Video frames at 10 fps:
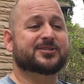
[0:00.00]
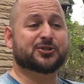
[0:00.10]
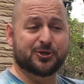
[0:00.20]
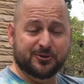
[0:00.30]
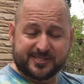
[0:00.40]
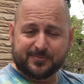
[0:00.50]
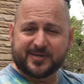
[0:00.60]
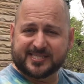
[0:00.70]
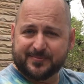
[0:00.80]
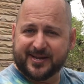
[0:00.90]
choose to
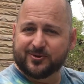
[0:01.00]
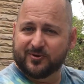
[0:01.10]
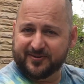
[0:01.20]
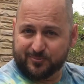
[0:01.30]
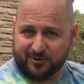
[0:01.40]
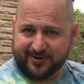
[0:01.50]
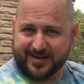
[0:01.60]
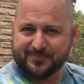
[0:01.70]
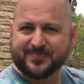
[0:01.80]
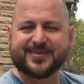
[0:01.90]
participate in the woofing
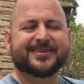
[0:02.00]
program?